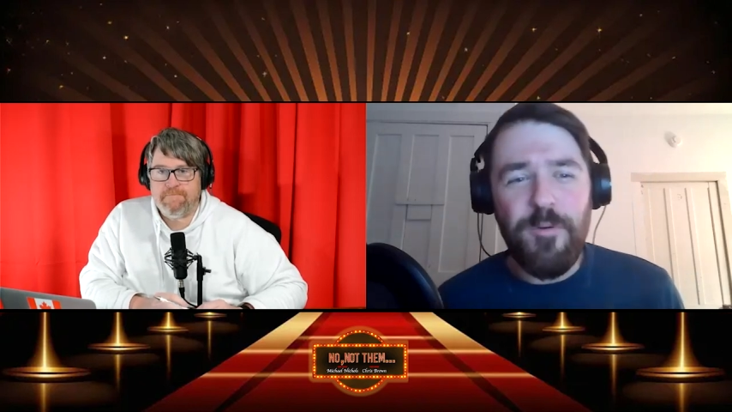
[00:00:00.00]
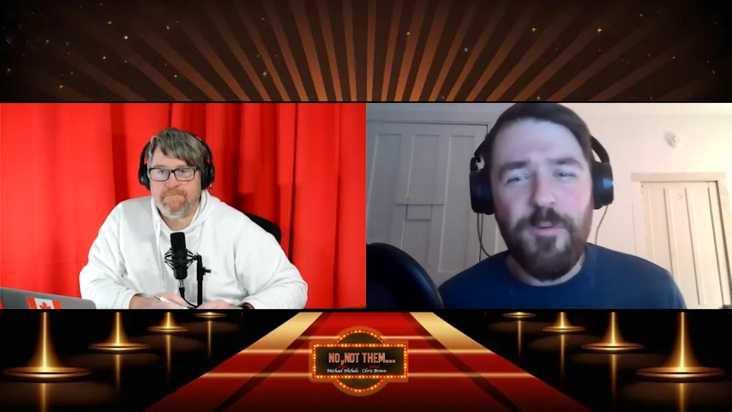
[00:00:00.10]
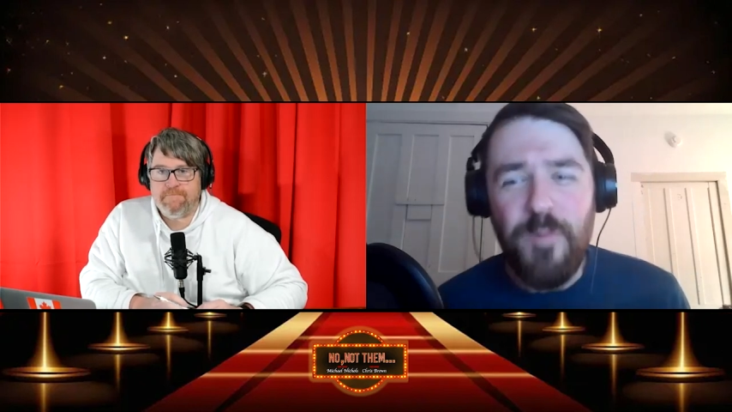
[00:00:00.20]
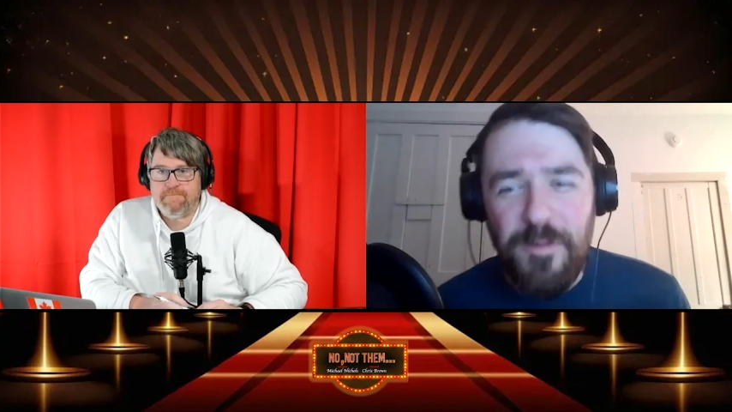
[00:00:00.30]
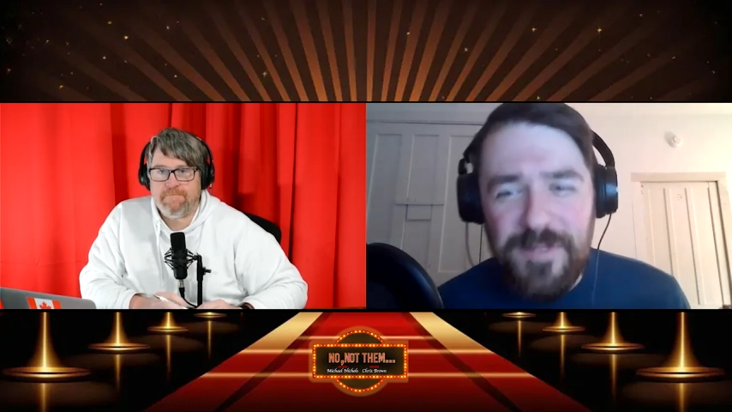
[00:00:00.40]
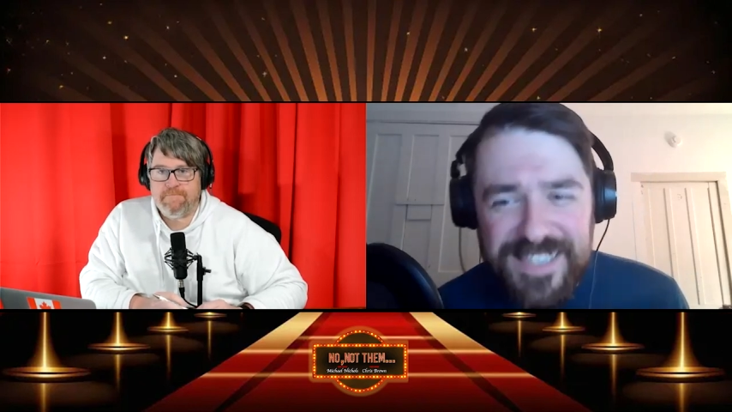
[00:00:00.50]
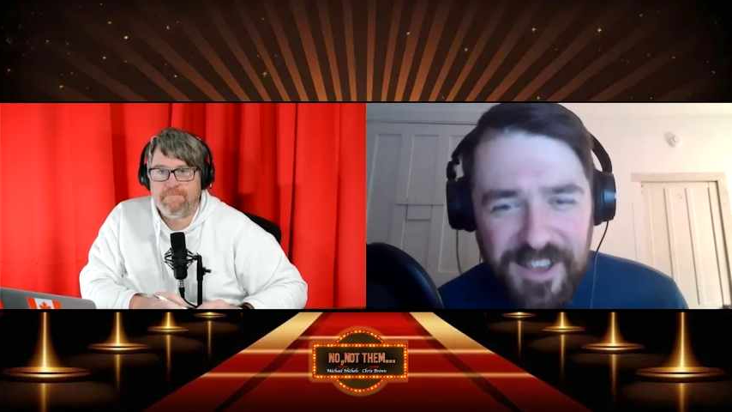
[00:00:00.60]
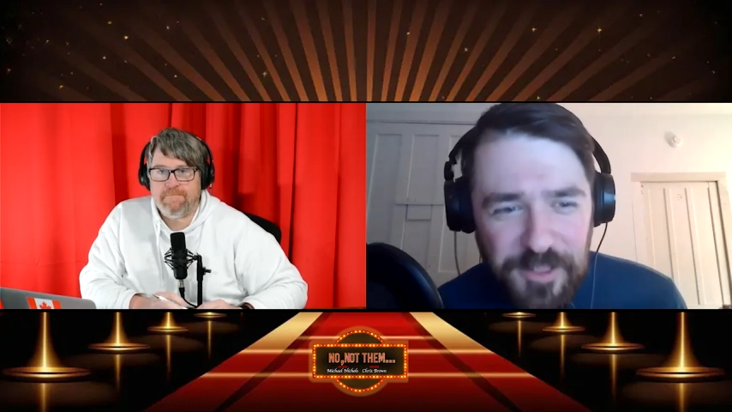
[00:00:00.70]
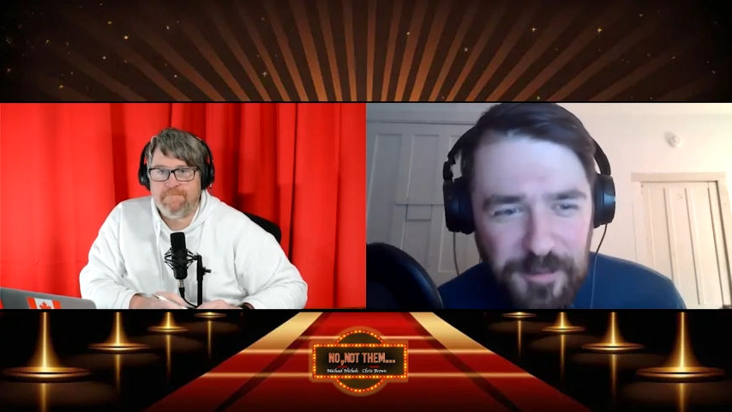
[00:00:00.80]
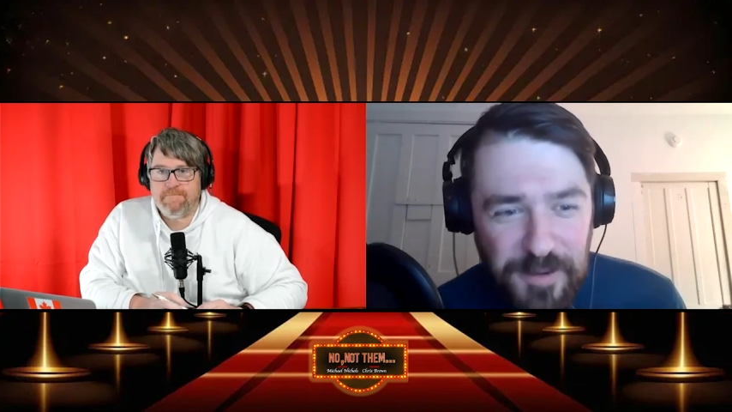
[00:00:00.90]
Speaker 1: What was the
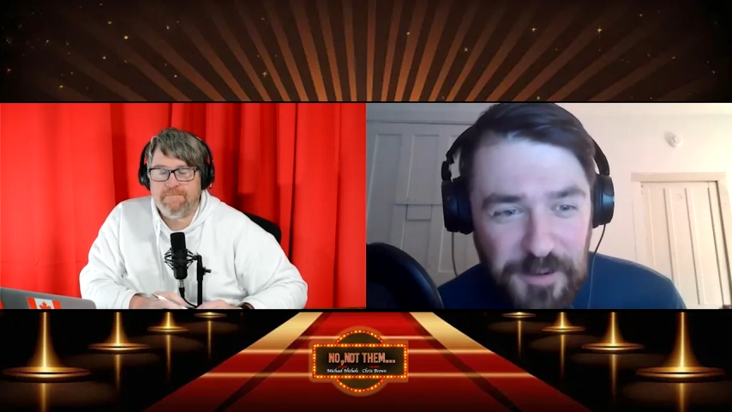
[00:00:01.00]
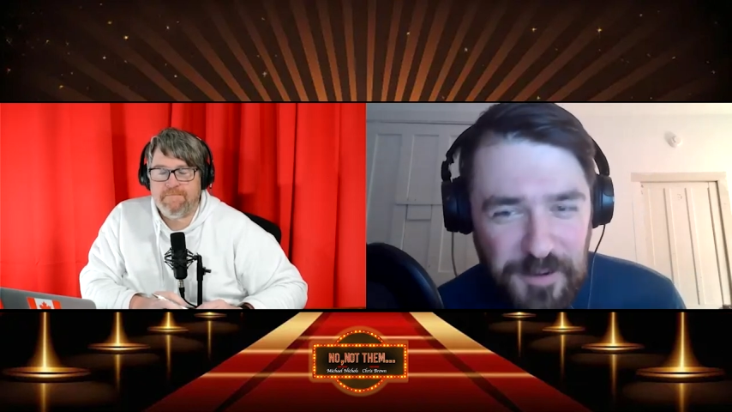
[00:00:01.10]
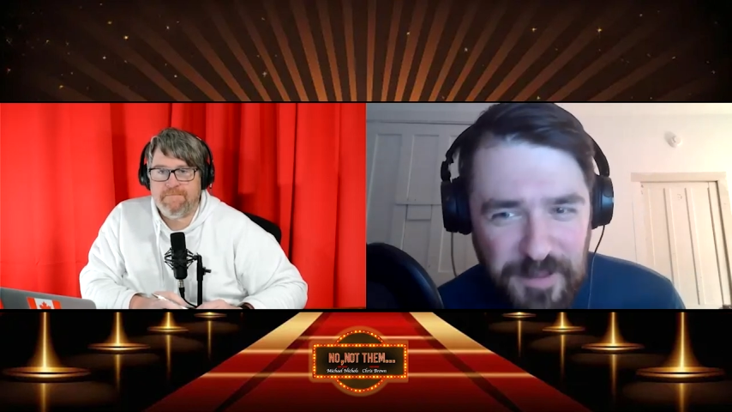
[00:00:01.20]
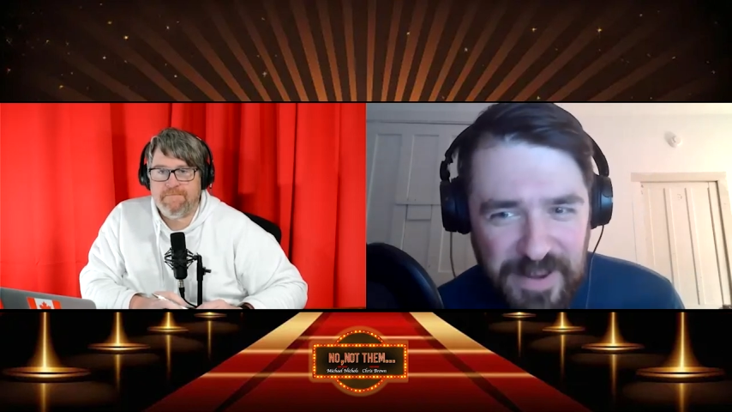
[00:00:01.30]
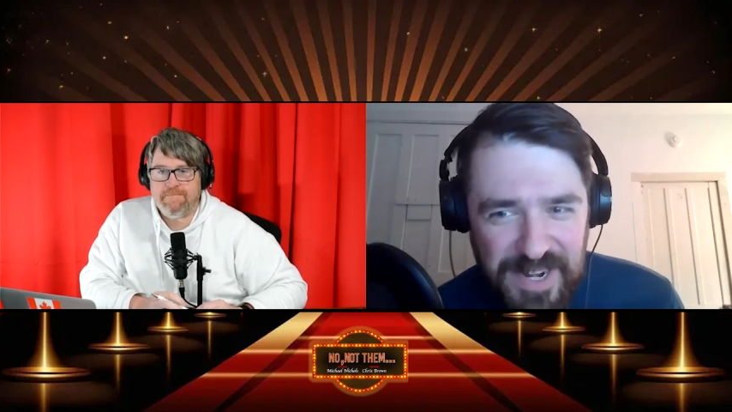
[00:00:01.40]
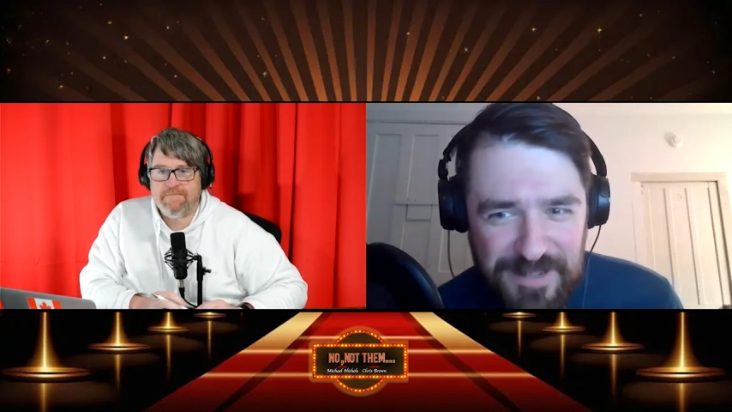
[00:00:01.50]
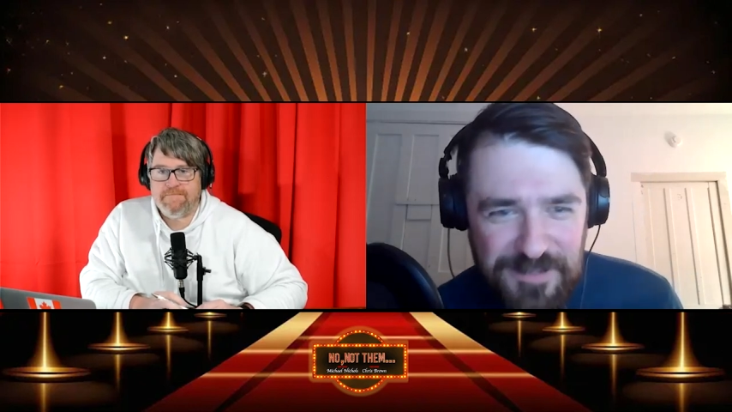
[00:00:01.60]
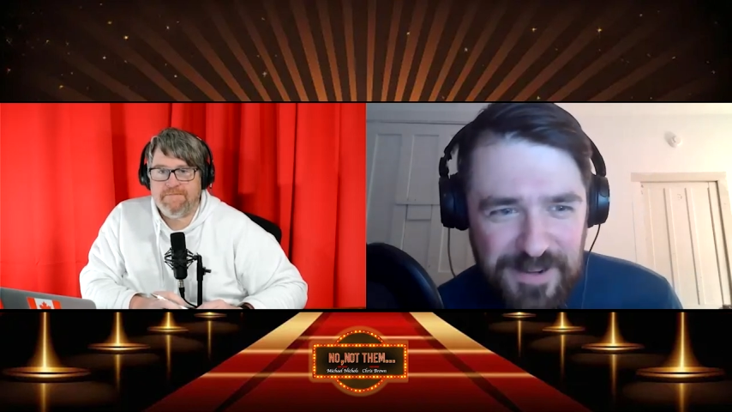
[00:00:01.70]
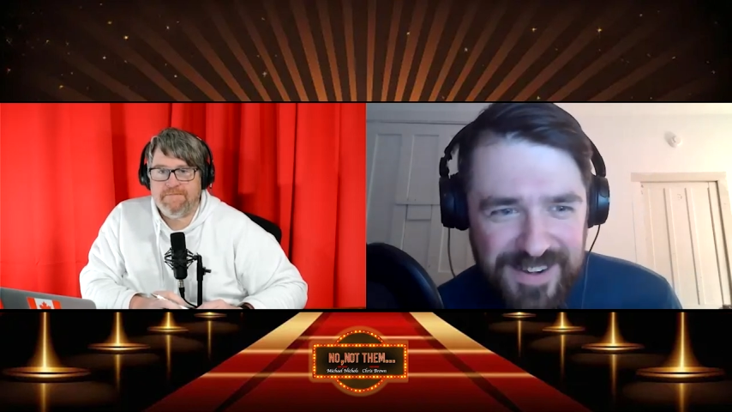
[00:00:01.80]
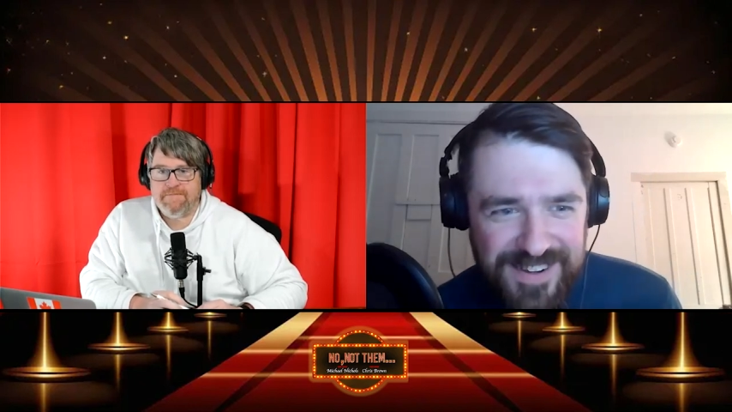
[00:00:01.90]
other one you were debating
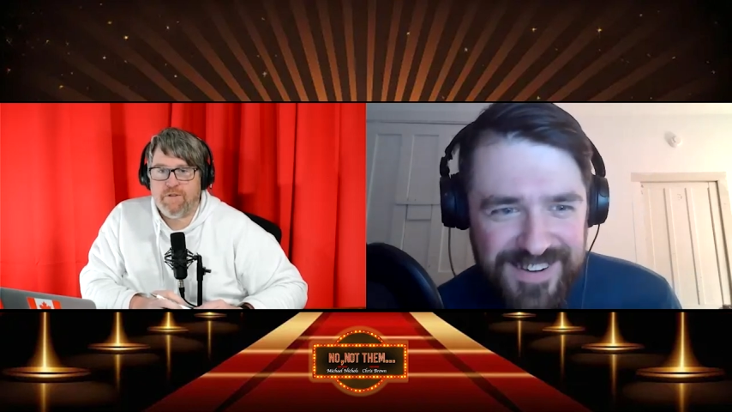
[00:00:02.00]
between?